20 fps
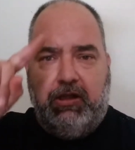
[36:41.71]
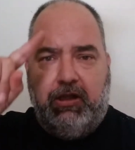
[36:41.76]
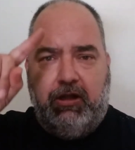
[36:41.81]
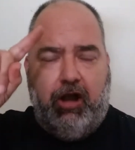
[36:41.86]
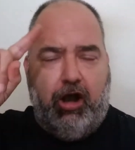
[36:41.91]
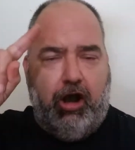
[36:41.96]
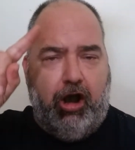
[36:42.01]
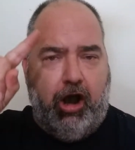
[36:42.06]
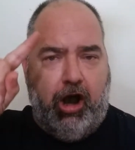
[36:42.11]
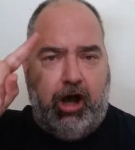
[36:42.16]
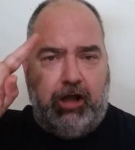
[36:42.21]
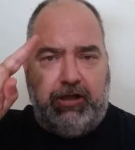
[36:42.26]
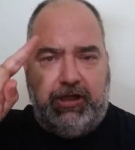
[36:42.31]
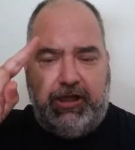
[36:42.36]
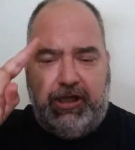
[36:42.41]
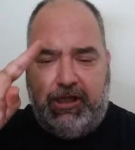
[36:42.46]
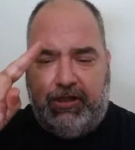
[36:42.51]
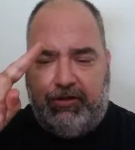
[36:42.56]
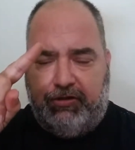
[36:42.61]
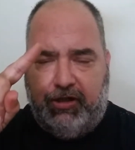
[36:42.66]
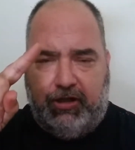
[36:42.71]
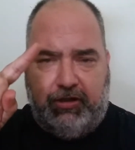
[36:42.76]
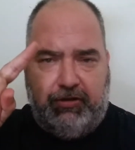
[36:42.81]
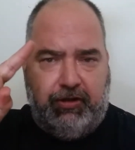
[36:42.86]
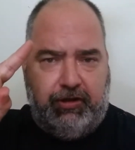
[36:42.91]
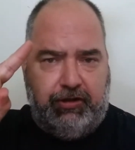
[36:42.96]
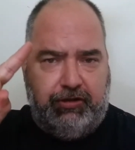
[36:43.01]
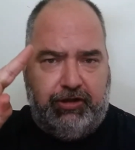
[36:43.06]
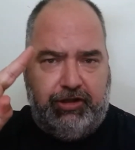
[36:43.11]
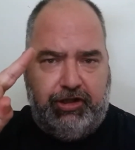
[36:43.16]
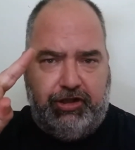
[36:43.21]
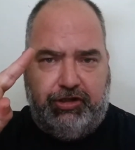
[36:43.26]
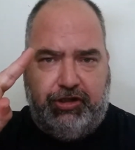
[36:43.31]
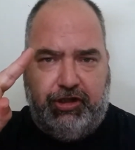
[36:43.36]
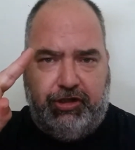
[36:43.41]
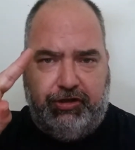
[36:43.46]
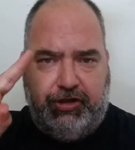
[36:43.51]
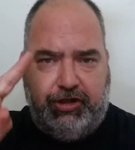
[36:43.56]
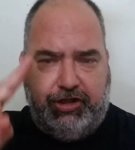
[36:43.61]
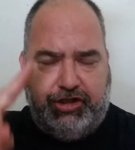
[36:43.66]
all of
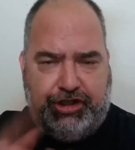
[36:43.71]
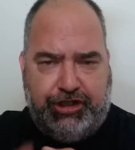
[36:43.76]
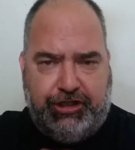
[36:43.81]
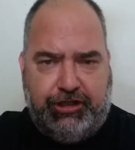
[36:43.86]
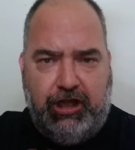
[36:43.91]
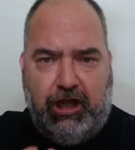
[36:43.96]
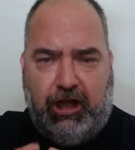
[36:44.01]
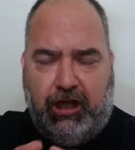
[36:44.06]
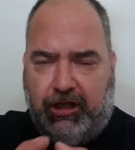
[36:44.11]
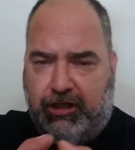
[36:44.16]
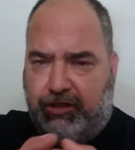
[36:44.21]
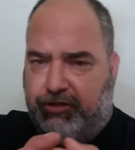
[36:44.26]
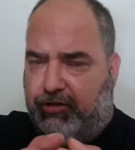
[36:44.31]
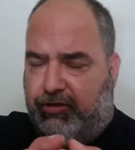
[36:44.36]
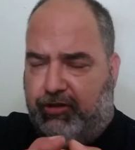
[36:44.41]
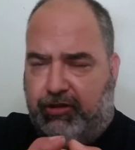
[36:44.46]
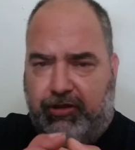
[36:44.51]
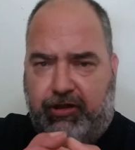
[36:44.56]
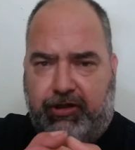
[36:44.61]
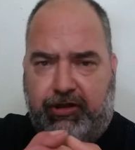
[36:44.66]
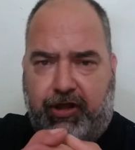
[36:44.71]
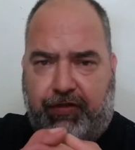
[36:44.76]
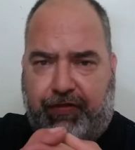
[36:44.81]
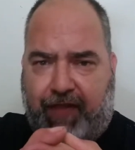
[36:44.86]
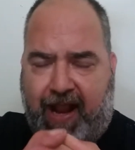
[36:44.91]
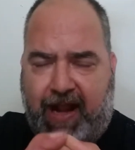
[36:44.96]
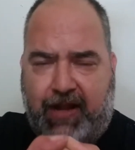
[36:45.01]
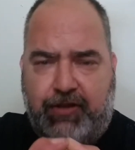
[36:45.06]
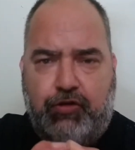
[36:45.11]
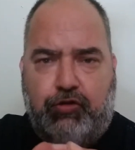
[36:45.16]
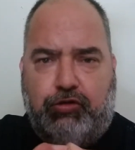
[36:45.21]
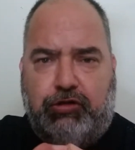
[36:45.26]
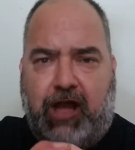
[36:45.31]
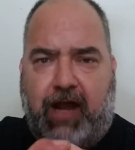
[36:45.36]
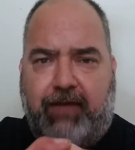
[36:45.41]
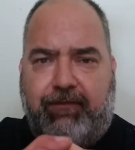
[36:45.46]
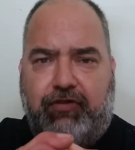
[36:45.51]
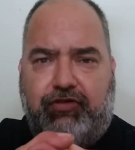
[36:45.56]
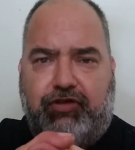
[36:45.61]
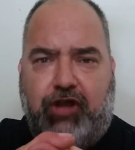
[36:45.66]
the Nathaniel
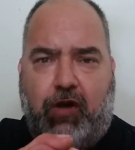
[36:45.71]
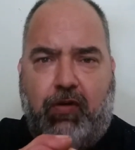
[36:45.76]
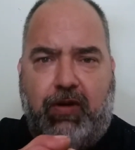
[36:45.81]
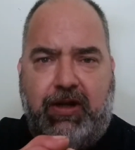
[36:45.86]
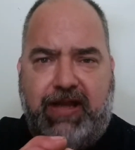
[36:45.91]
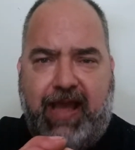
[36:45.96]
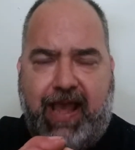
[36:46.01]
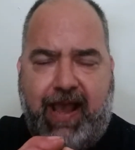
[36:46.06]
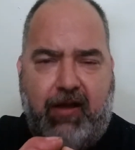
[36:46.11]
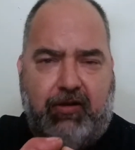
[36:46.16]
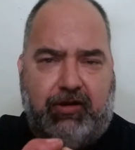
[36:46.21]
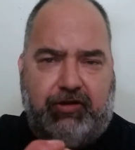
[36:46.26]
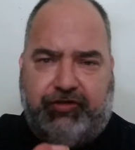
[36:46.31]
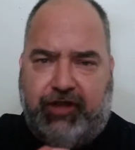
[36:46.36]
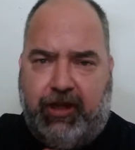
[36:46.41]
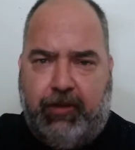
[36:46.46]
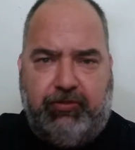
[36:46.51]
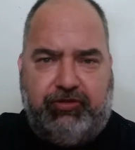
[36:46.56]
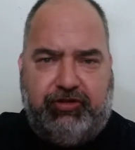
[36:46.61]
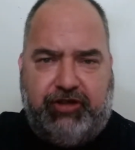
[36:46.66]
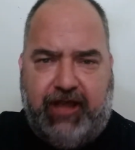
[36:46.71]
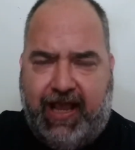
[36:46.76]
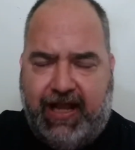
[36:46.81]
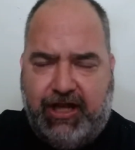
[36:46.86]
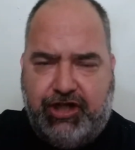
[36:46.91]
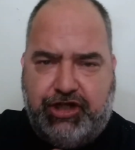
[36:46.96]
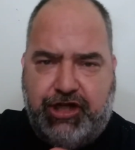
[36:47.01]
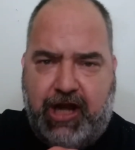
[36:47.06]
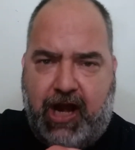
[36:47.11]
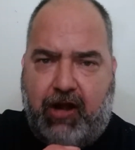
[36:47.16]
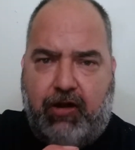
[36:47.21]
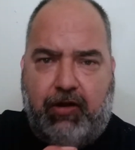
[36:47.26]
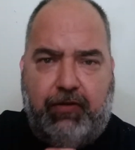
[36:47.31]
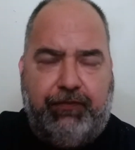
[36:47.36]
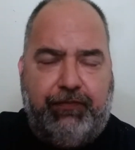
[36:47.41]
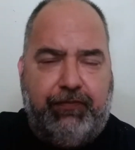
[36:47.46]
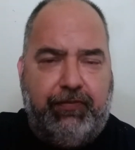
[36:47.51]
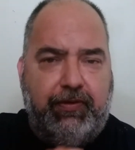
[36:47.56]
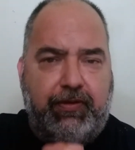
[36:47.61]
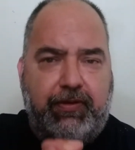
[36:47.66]
Glover's going down because he was the head sheriff.
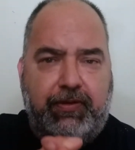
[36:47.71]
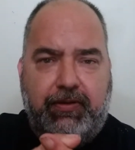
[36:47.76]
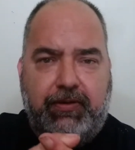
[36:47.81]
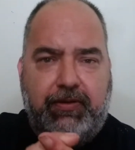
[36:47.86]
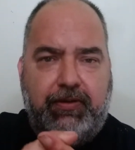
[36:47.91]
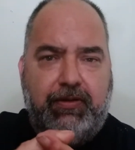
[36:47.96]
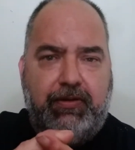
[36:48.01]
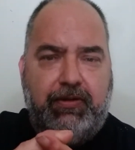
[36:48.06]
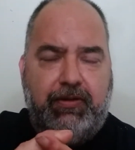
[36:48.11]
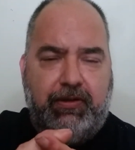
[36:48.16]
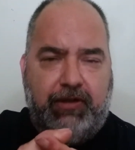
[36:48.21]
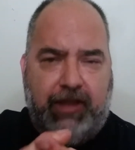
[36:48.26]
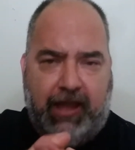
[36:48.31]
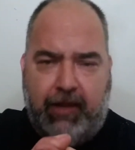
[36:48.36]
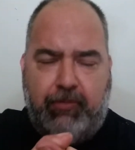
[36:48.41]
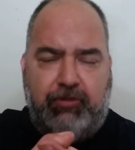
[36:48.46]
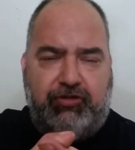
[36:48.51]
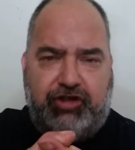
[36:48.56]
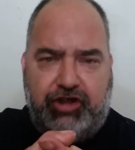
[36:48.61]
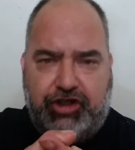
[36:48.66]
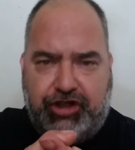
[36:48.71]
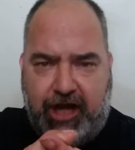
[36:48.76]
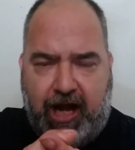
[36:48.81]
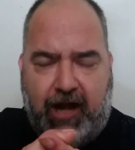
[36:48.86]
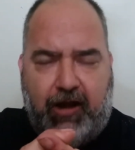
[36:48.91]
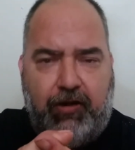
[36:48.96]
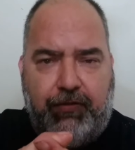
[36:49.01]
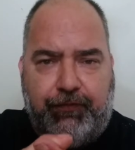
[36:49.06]
He was the sheriff.